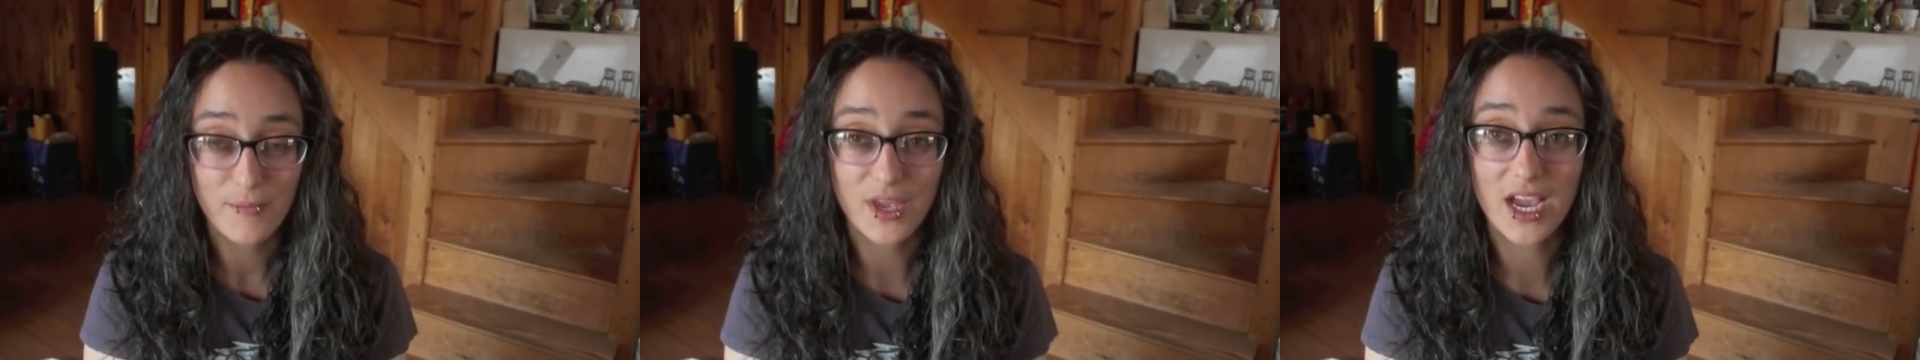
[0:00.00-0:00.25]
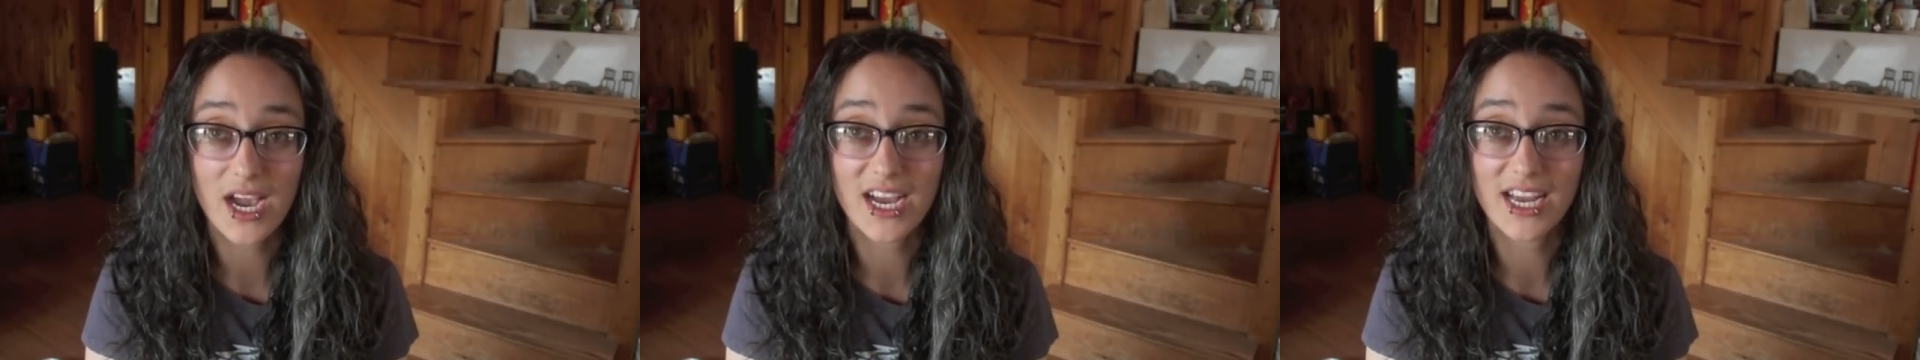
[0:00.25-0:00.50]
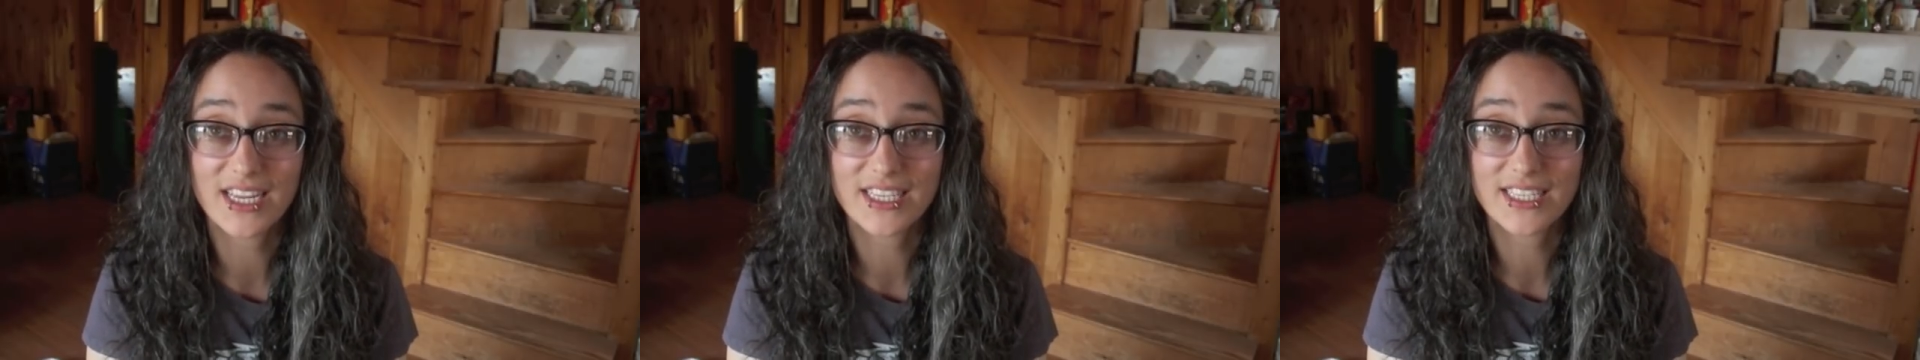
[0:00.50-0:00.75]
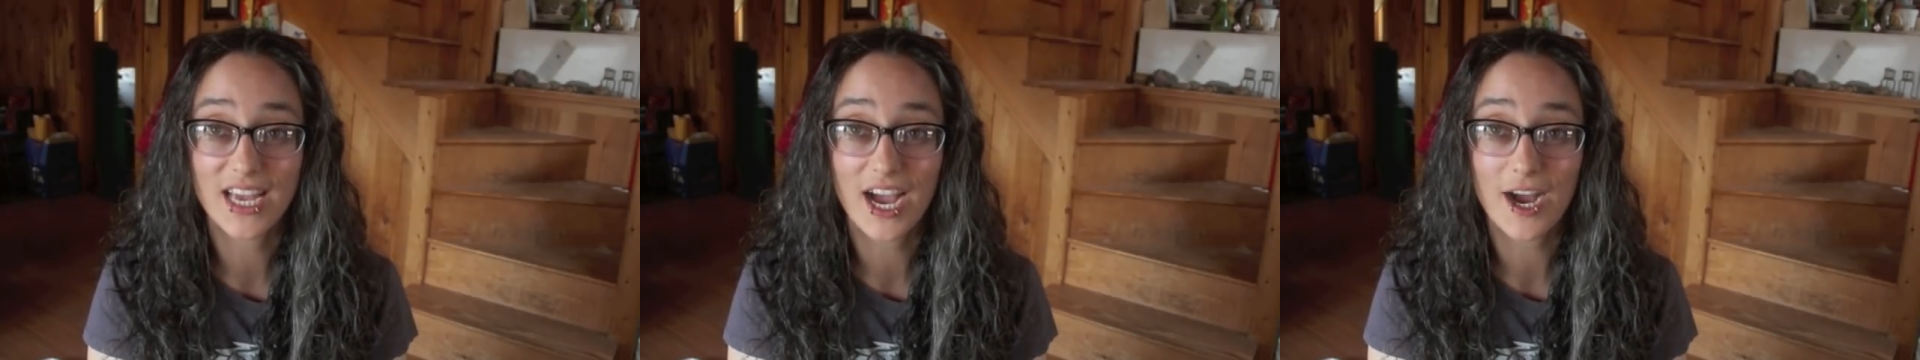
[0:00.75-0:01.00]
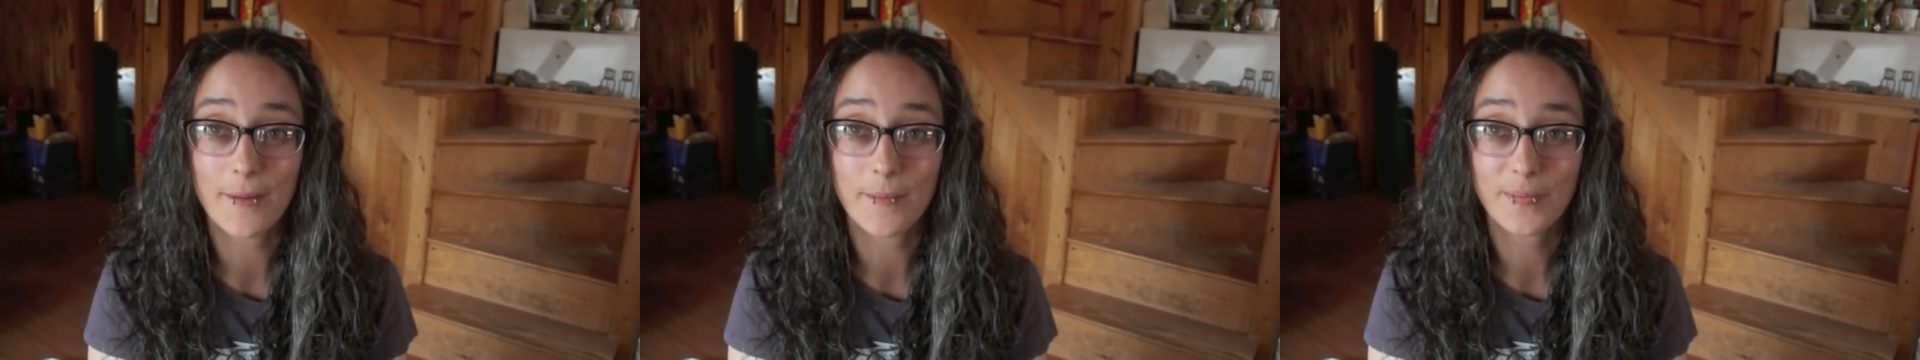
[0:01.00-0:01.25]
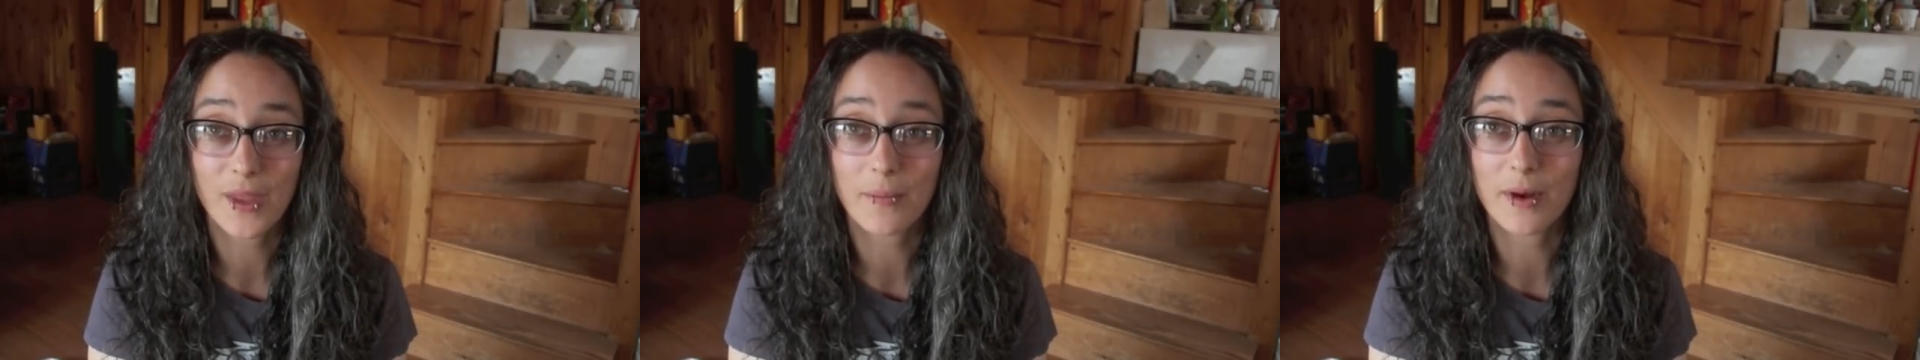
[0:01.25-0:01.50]
because
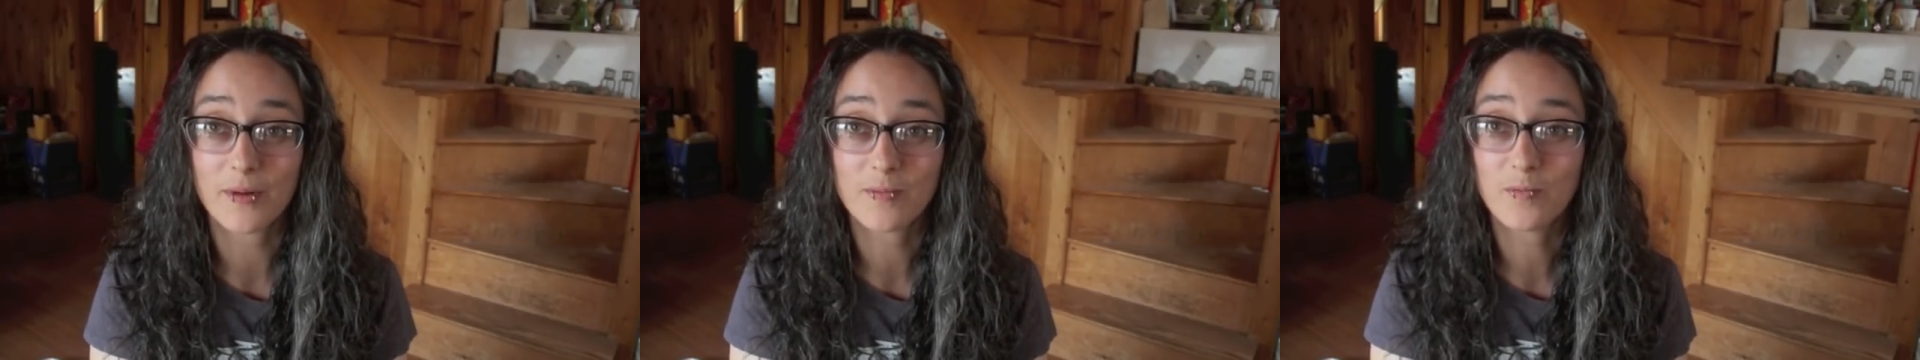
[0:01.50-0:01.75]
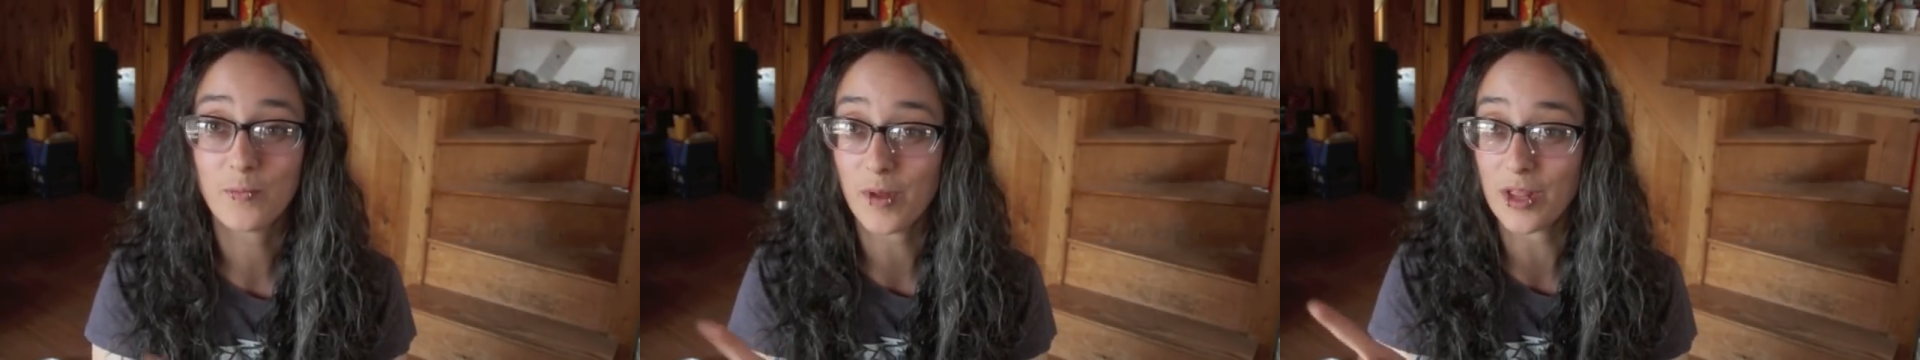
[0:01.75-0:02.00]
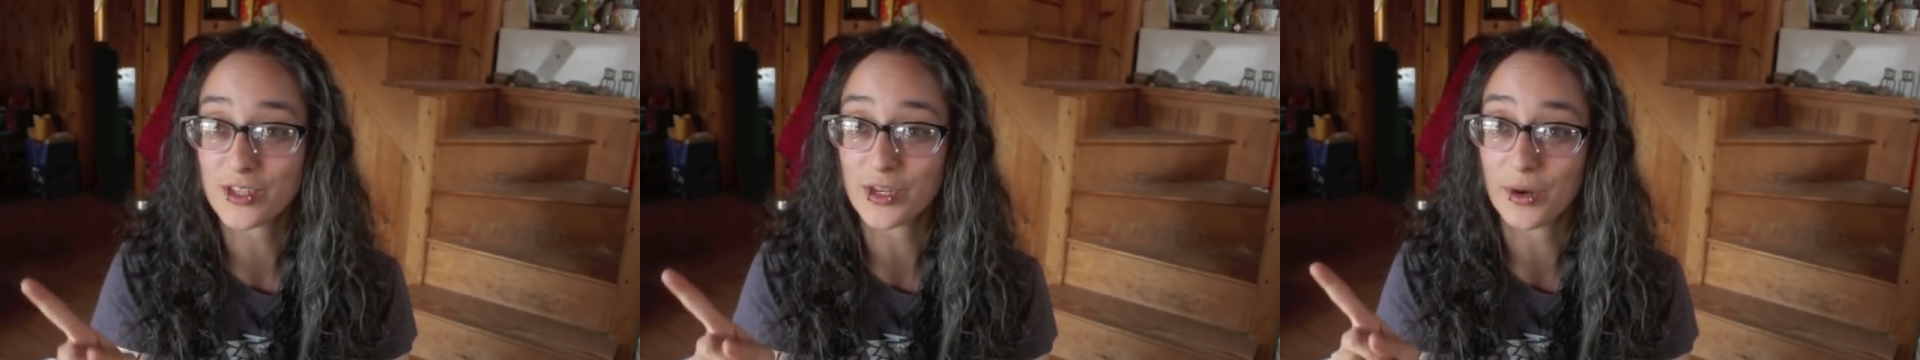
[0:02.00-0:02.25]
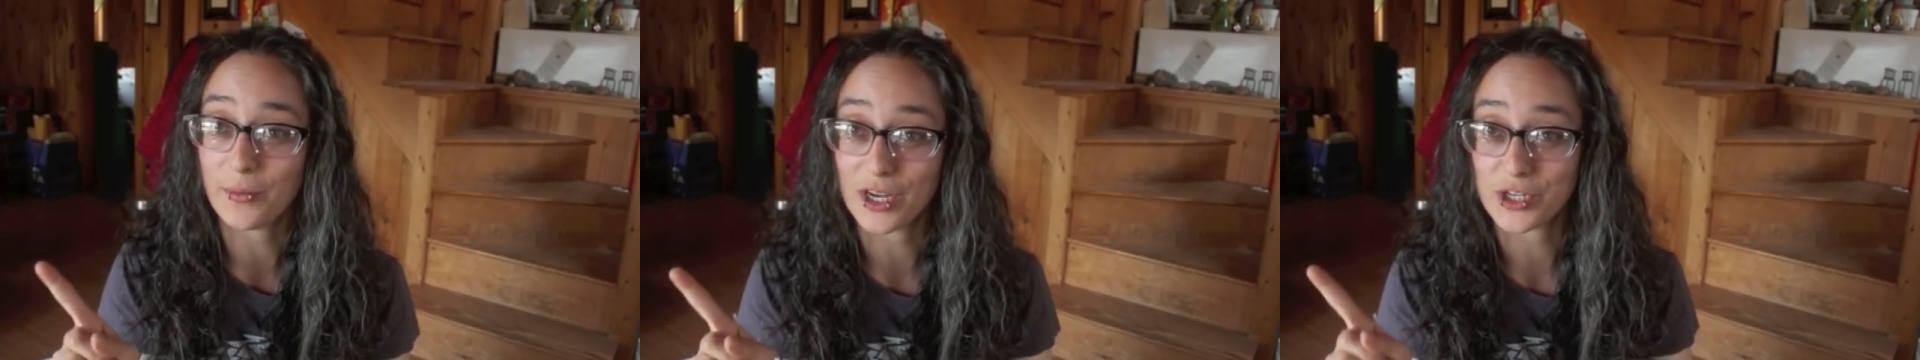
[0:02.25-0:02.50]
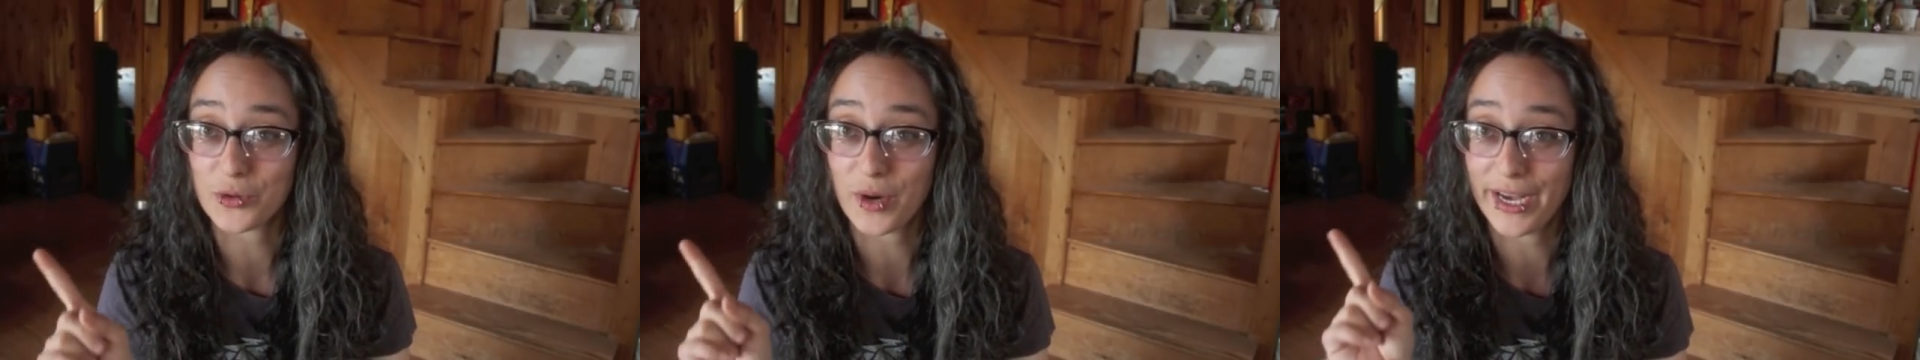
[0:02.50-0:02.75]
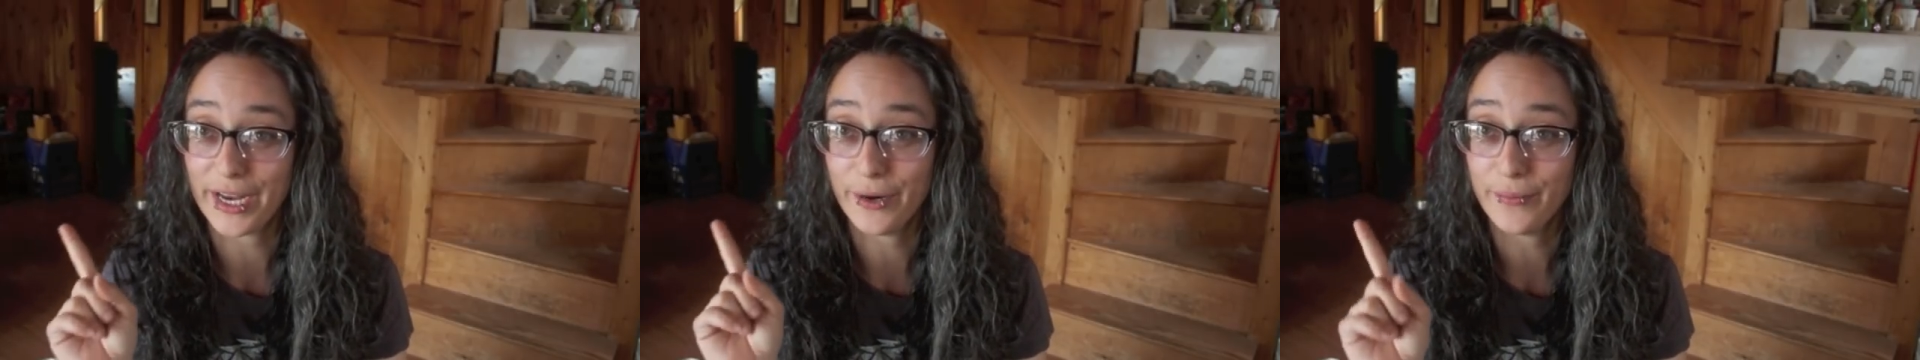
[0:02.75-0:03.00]
I'm going to insert a picture
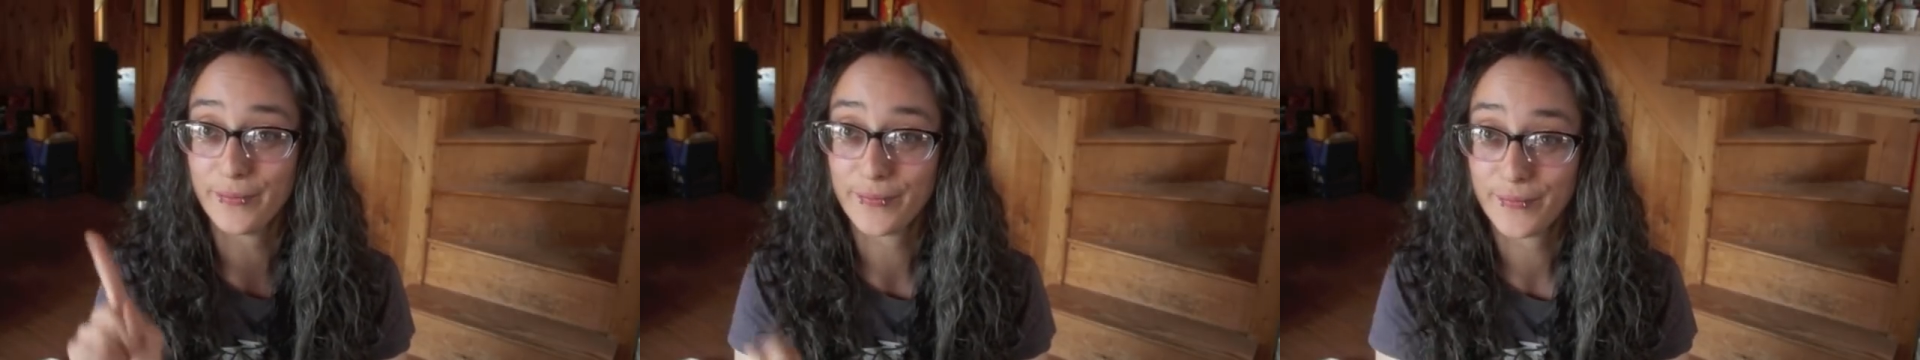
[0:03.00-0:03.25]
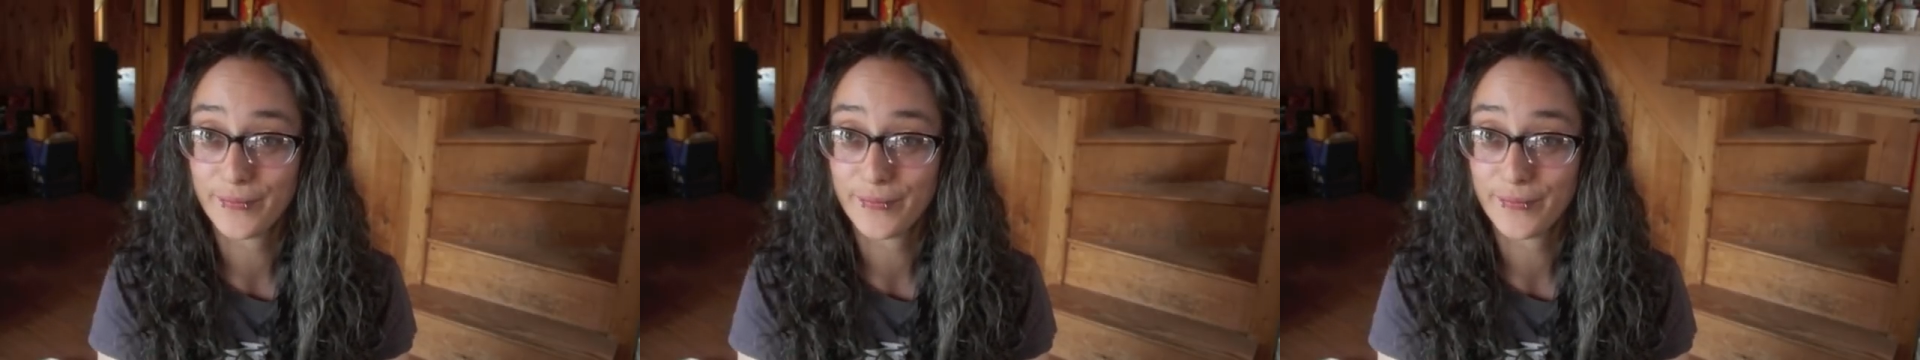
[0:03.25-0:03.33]
right here.